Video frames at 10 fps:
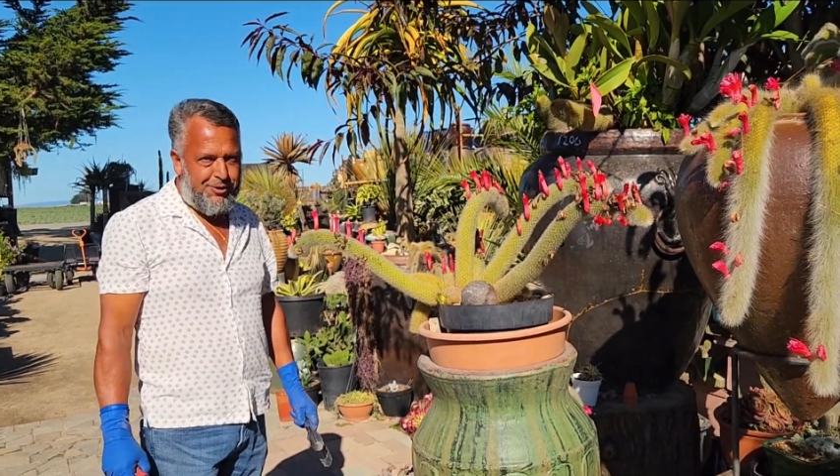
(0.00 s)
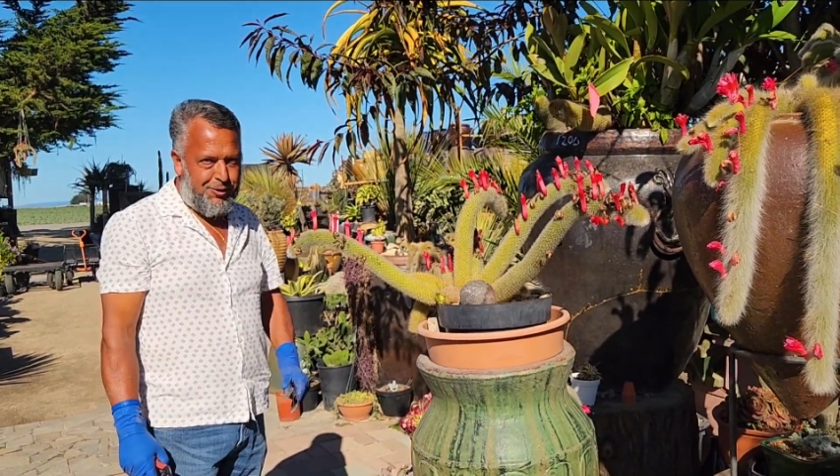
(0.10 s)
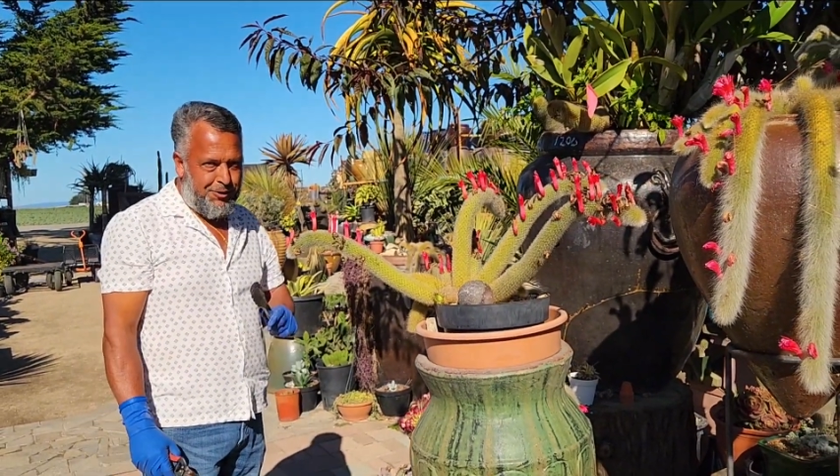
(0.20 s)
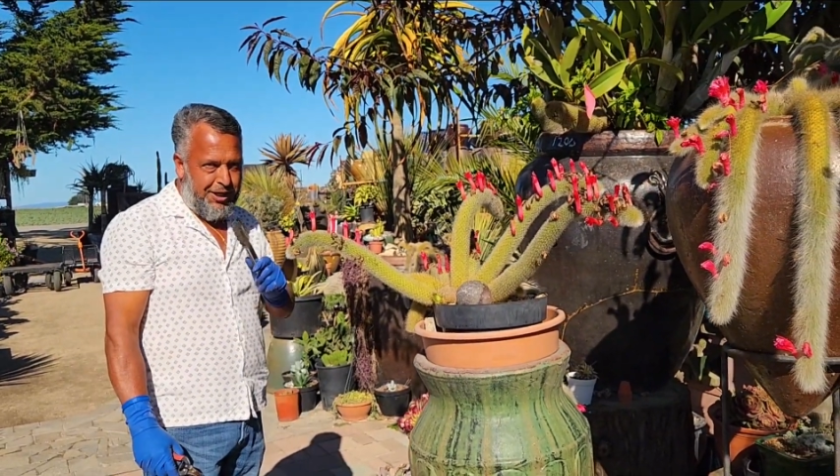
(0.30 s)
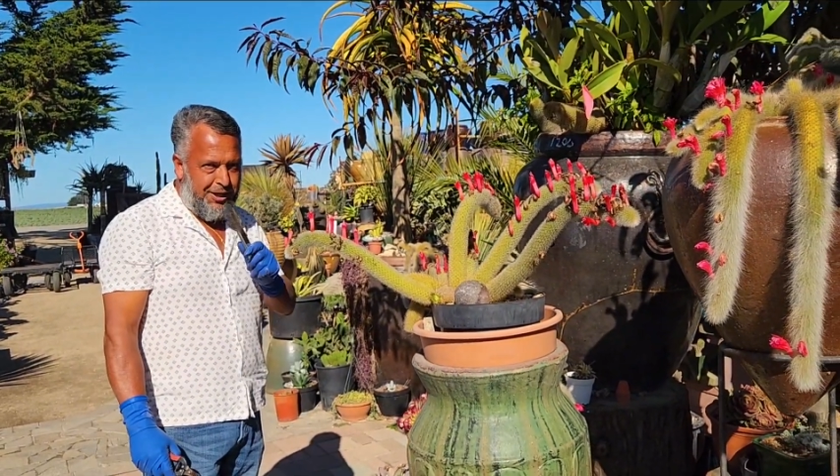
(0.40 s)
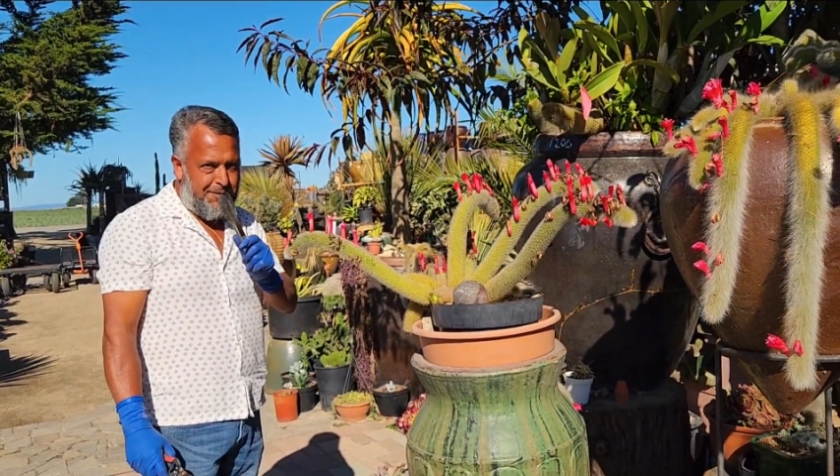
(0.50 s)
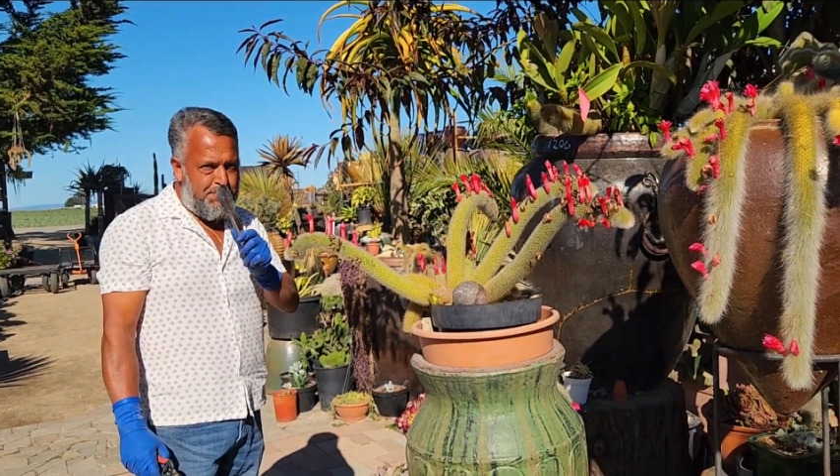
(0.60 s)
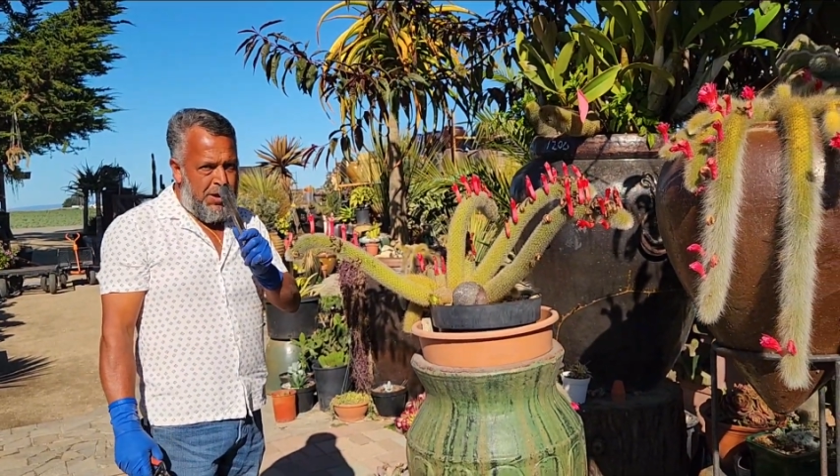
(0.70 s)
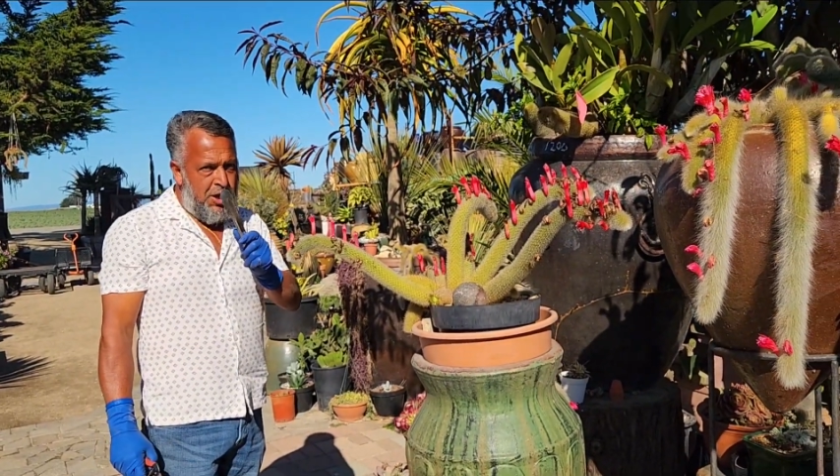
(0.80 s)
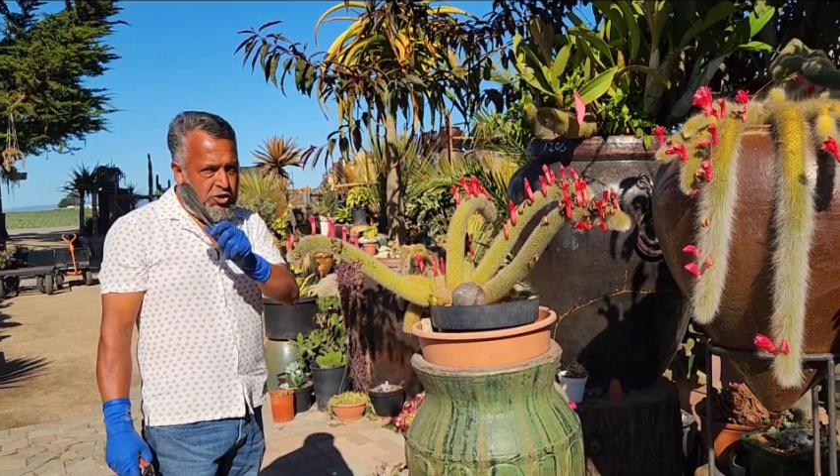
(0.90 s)
so you can
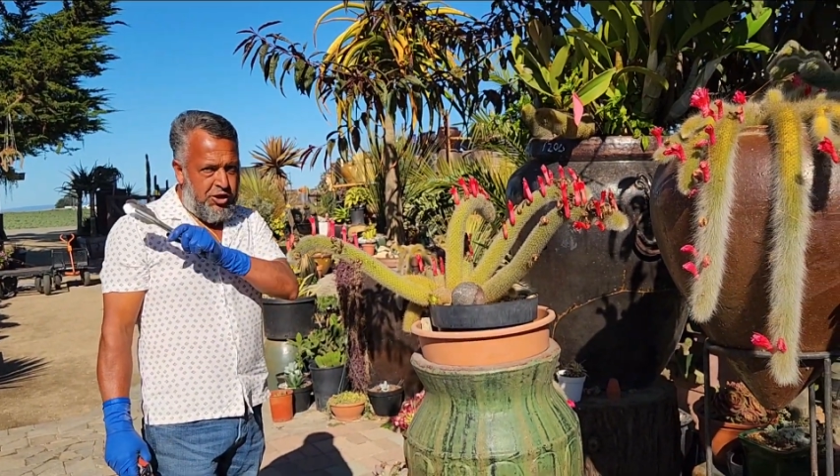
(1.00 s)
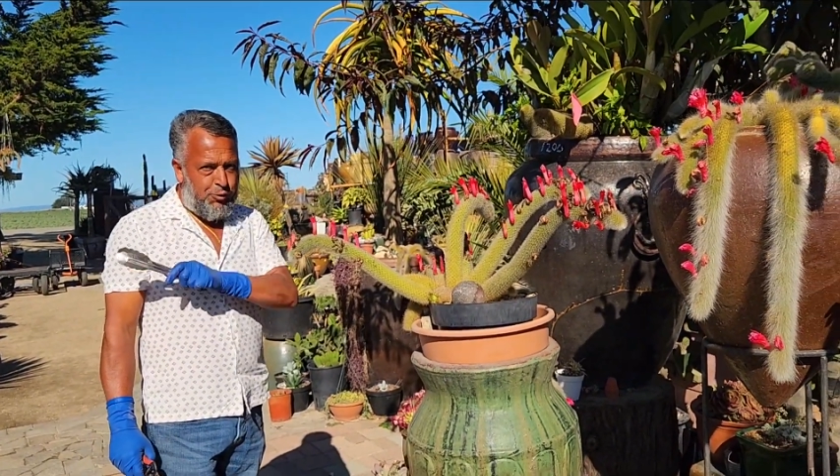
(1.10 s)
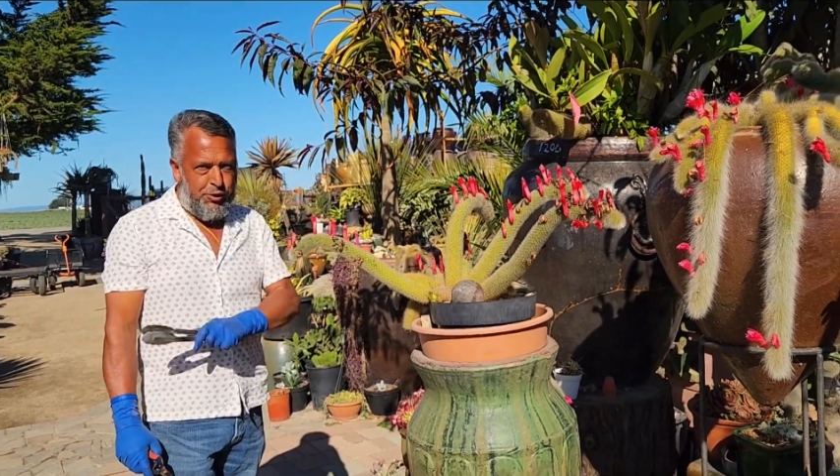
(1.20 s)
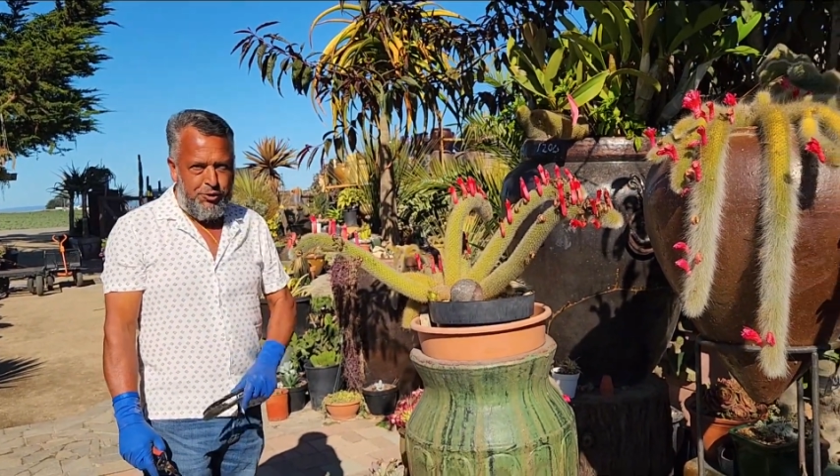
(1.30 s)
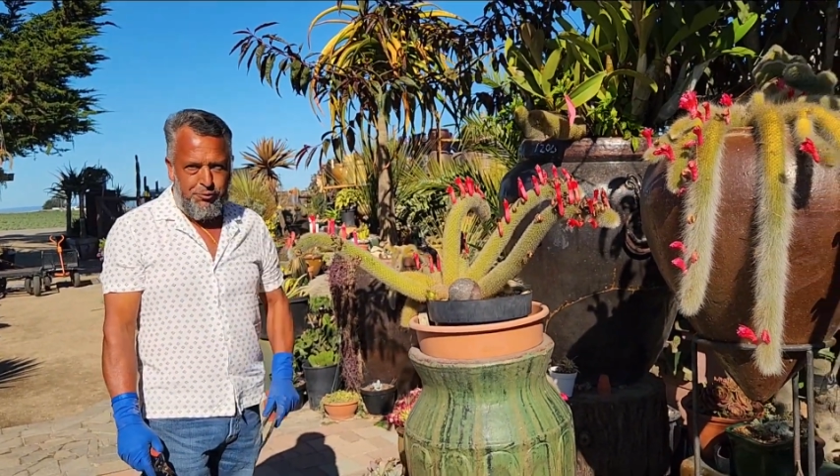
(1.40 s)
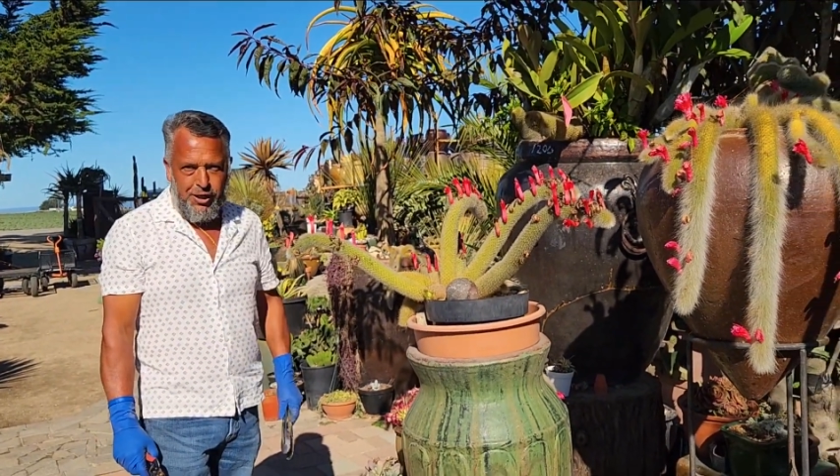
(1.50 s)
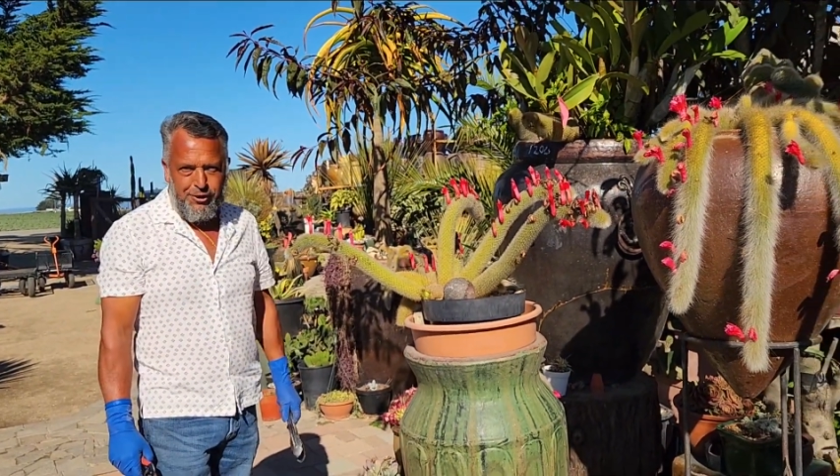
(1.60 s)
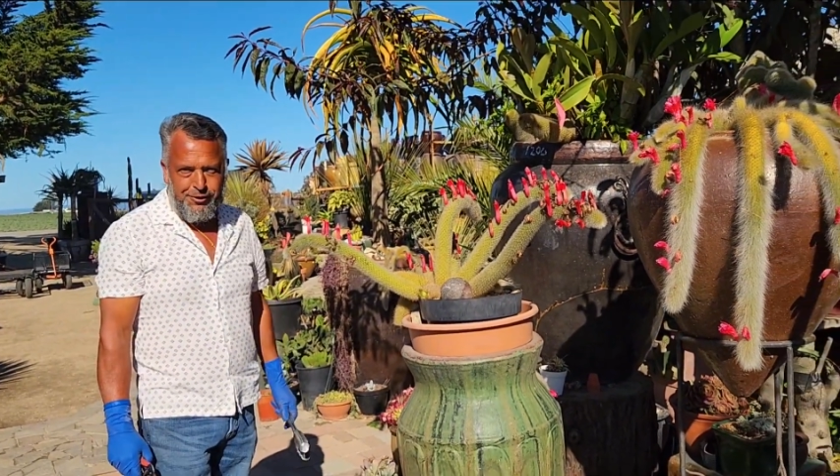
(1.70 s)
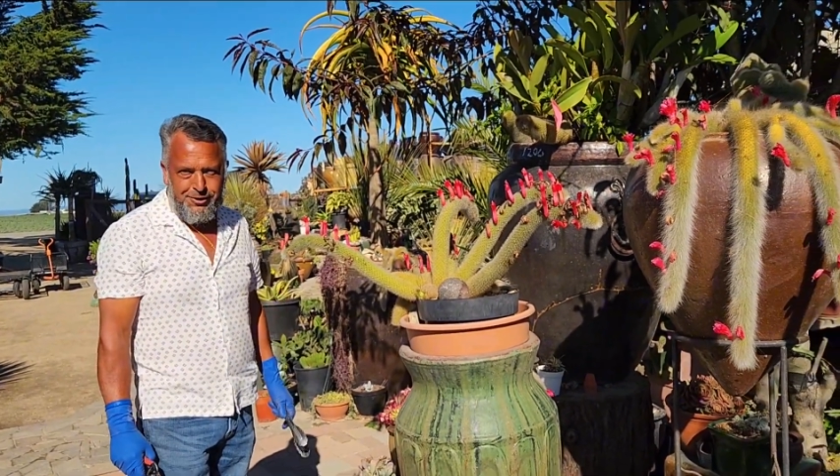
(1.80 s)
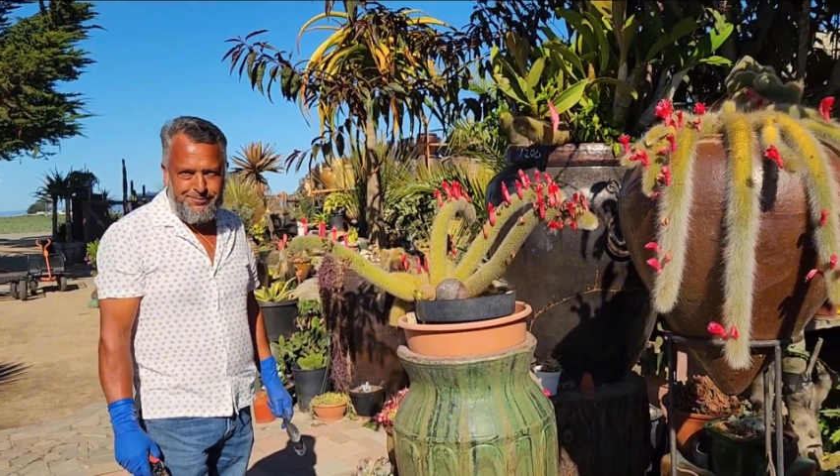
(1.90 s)
share with your
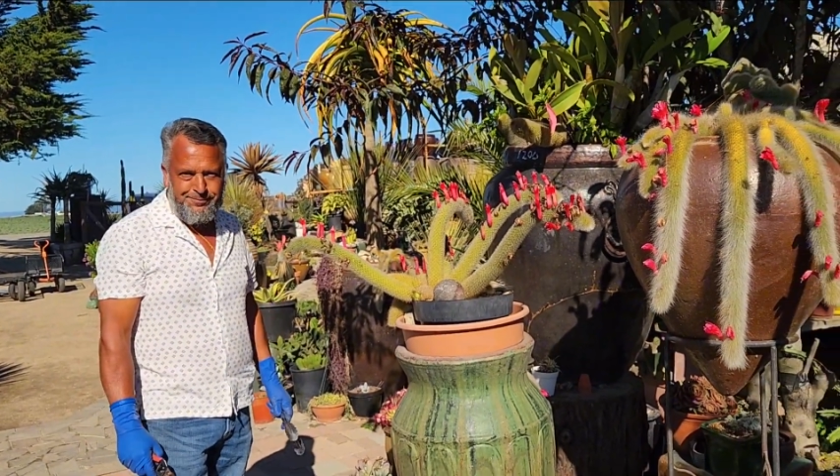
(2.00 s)
followers.